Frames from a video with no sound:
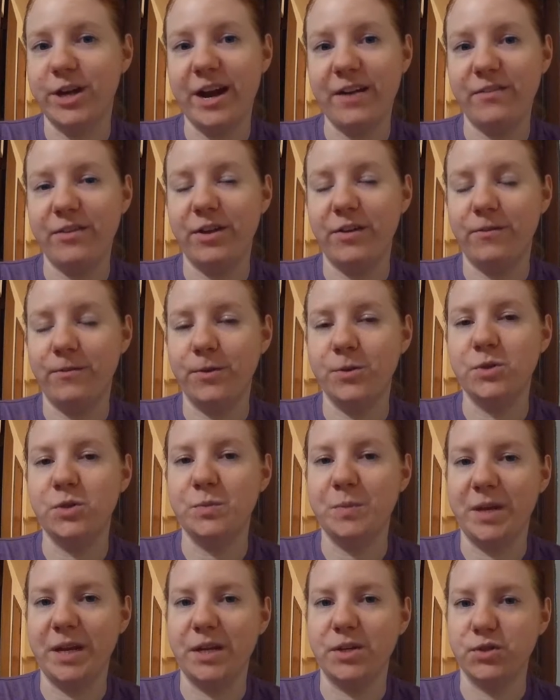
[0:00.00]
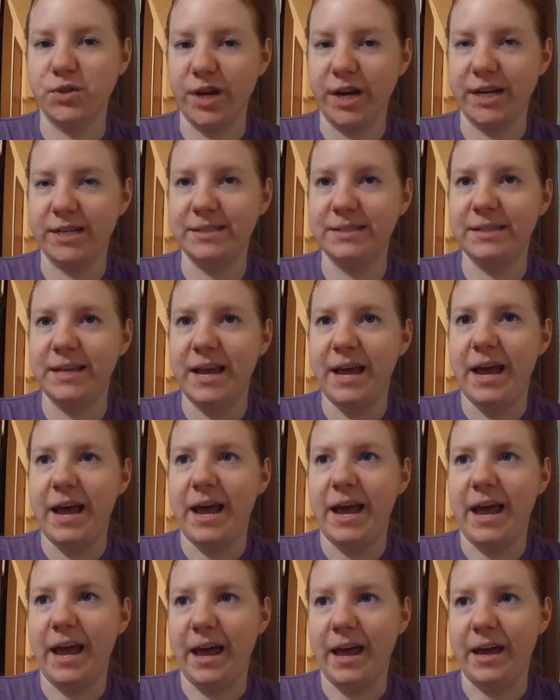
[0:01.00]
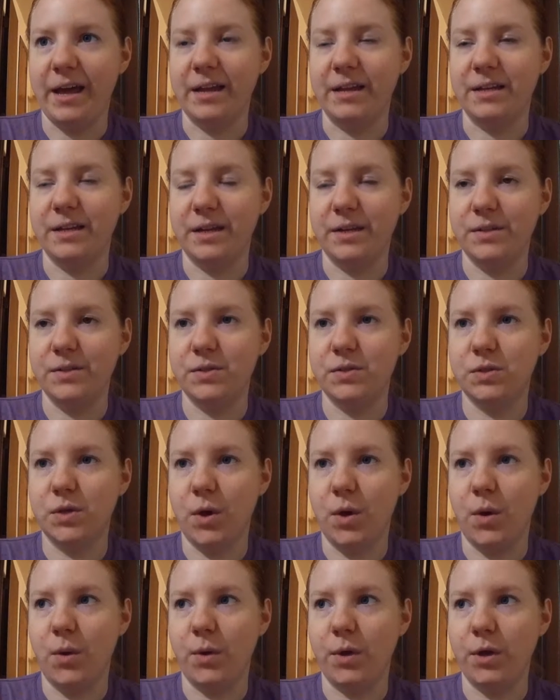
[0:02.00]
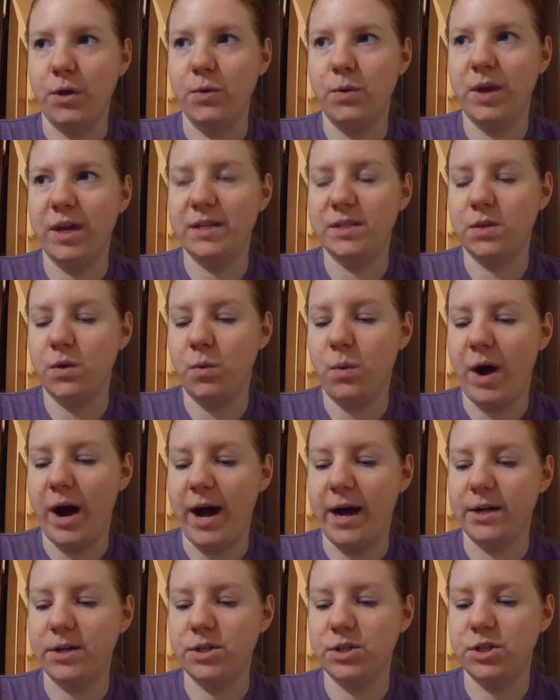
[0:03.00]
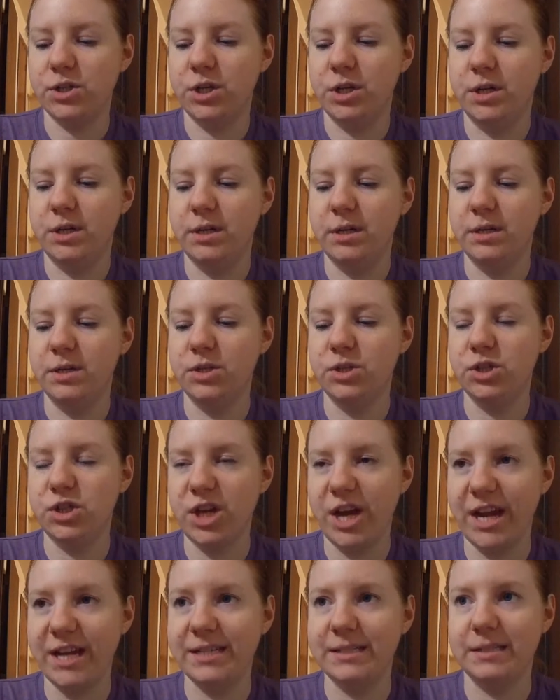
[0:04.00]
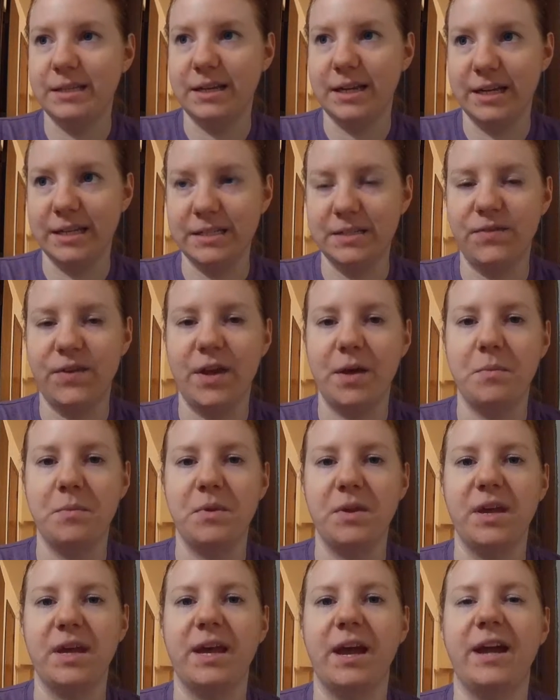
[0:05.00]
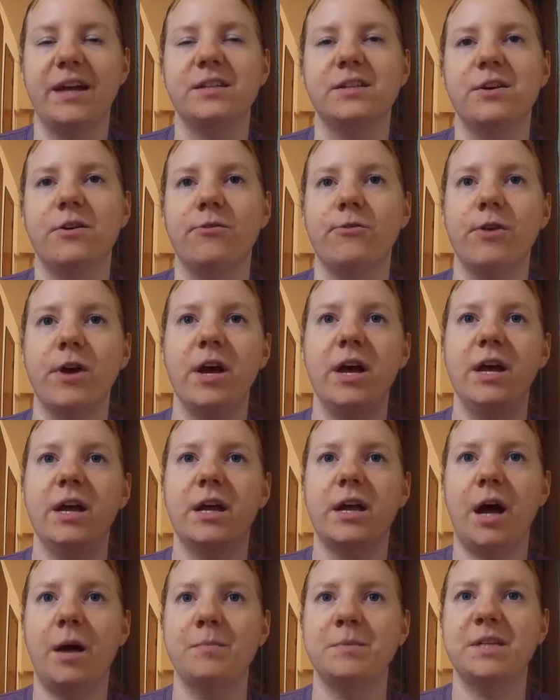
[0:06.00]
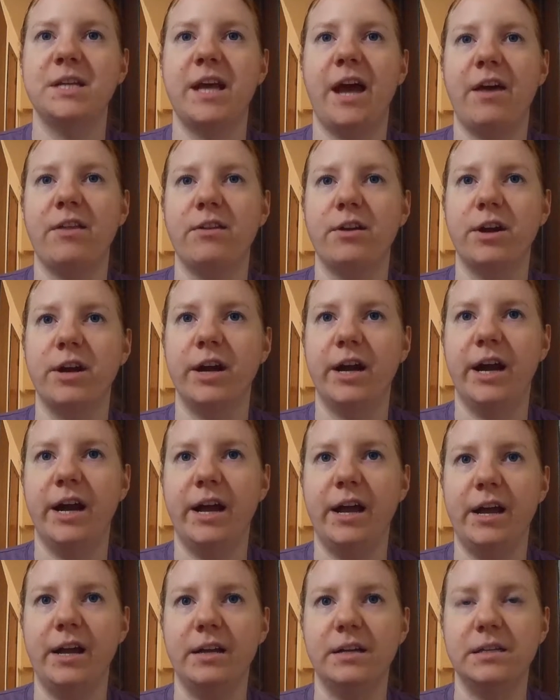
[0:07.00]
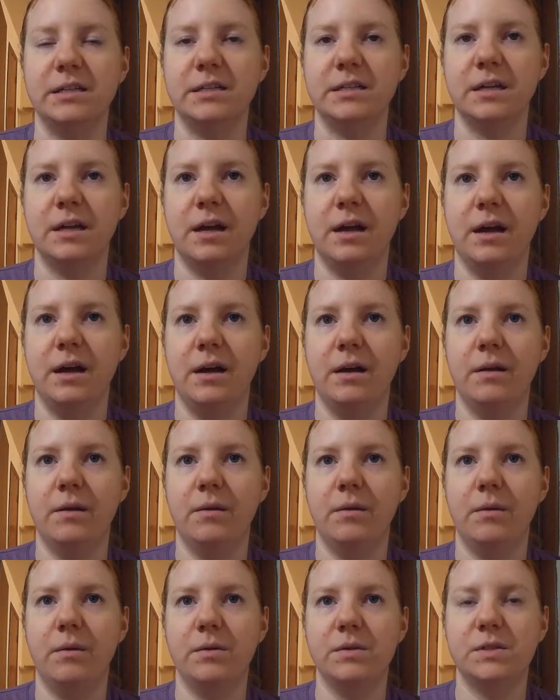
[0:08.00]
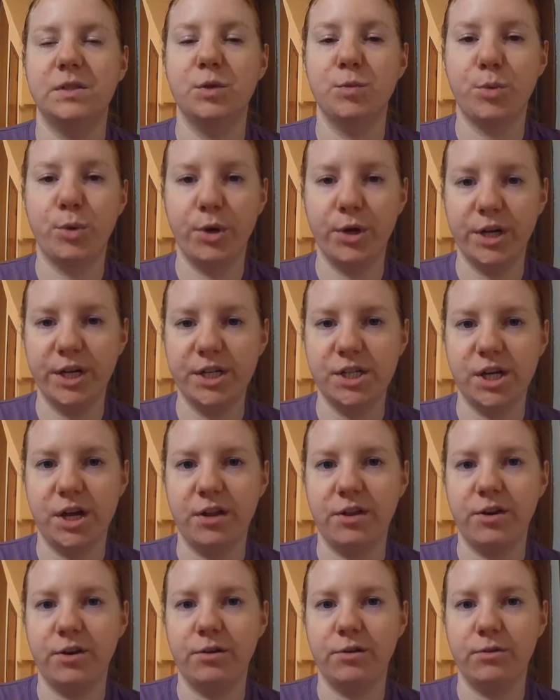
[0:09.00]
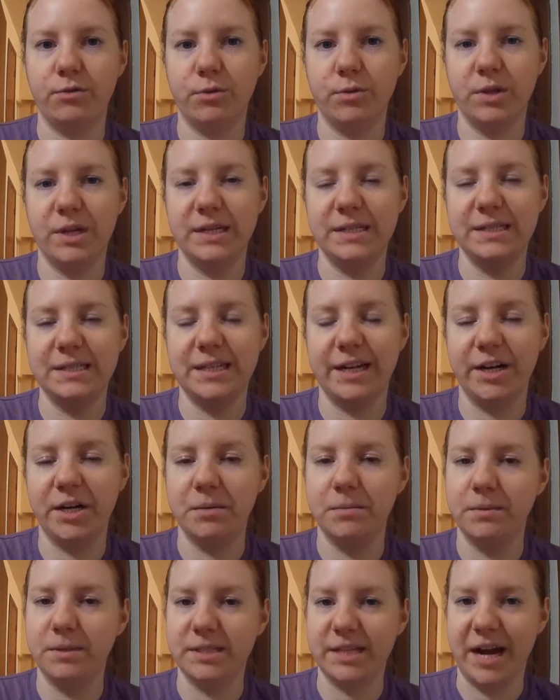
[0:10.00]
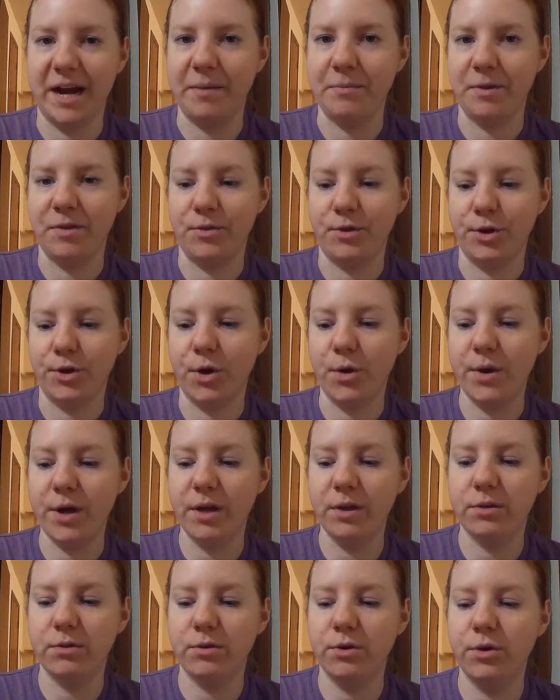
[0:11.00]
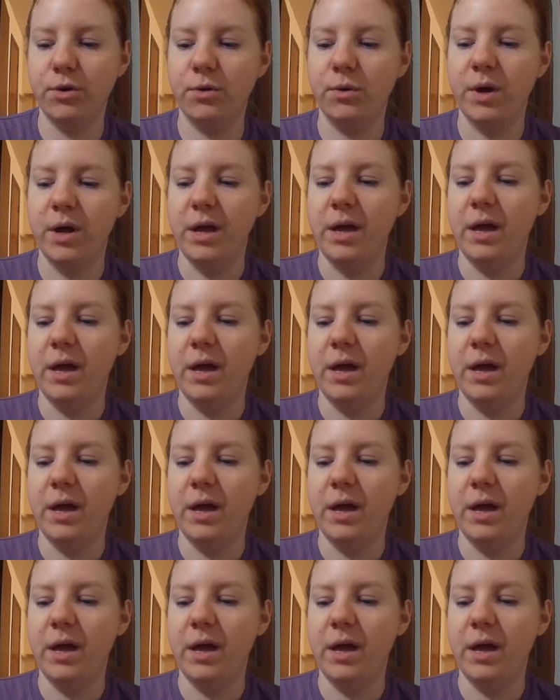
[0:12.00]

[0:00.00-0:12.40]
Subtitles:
having a few too many drinks. And so you get to watch Jace and his family kind of come together and support each other through this terrible time that they're going through,